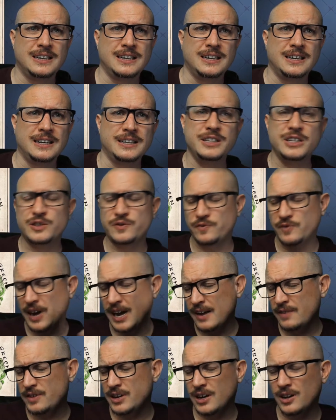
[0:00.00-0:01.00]
And these
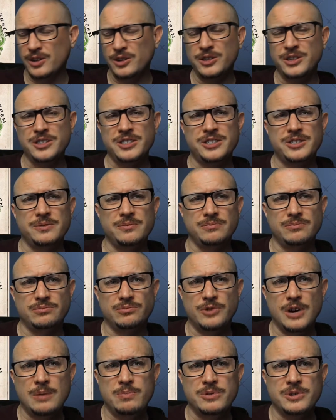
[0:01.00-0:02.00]
5 colors
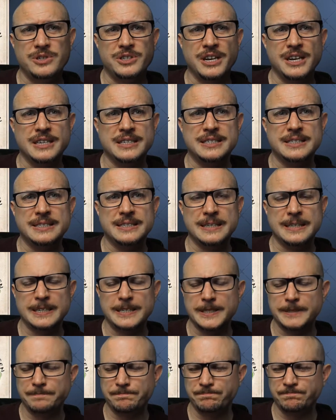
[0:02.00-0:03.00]
represent
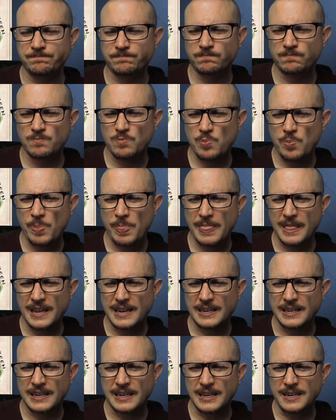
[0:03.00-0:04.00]

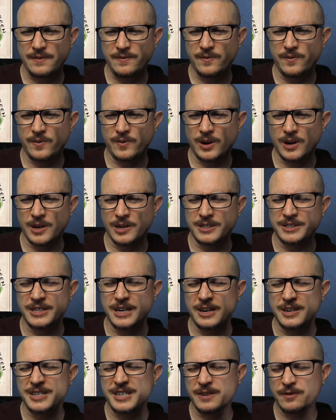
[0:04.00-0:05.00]
kind of our
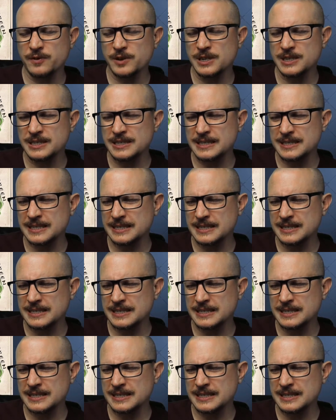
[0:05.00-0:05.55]
different